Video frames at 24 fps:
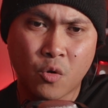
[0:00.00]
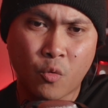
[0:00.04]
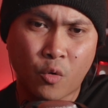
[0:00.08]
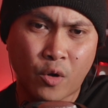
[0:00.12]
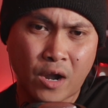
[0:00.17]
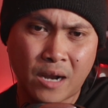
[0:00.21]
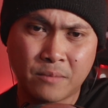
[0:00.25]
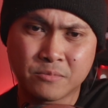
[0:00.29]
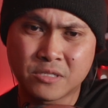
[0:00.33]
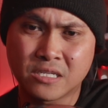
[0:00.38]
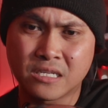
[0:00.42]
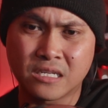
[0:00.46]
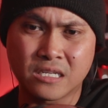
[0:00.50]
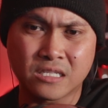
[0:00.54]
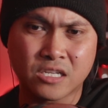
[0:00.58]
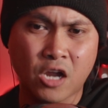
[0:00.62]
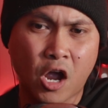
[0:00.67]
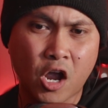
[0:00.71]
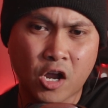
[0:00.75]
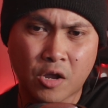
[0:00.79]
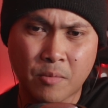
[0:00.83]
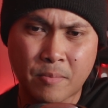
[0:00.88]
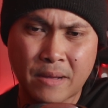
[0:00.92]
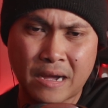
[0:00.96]
where I'm just gonna
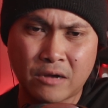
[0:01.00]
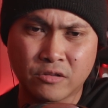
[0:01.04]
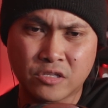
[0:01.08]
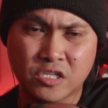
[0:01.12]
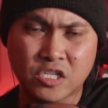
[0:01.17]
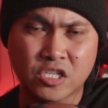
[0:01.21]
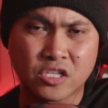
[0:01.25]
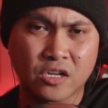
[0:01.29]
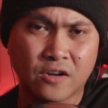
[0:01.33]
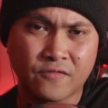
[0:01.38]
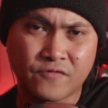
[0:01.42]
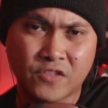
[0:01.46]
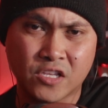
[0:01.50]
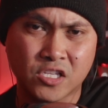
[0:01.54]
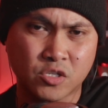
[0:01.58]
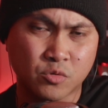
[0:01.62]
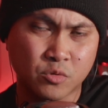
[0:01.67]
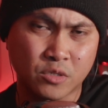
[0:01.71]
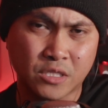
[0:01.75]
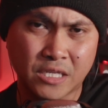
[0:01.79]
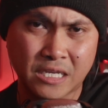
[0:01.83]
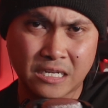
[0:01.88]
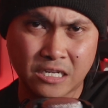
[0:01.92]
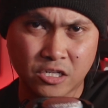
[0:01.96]
talk about stuff
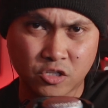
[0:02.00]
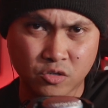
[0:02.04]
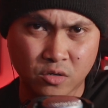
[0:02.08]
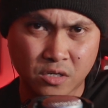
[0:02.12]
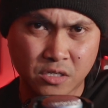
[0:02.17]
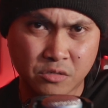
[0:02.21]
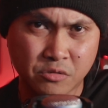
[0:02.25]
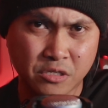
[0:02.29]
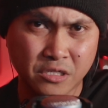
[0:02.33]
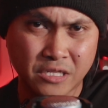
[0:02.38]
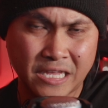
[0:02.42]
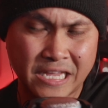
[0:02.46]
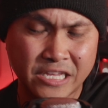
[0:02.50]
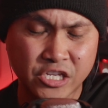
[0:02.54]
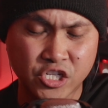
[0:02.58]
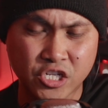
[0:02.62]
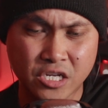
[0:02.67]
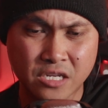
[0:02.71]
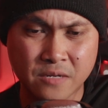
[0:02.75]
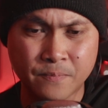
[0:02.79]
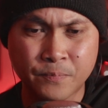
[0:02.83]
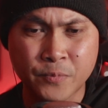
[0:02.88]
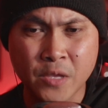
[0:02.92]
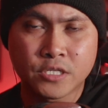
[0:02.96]
that's related to Unreal
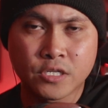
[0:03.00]
Engine.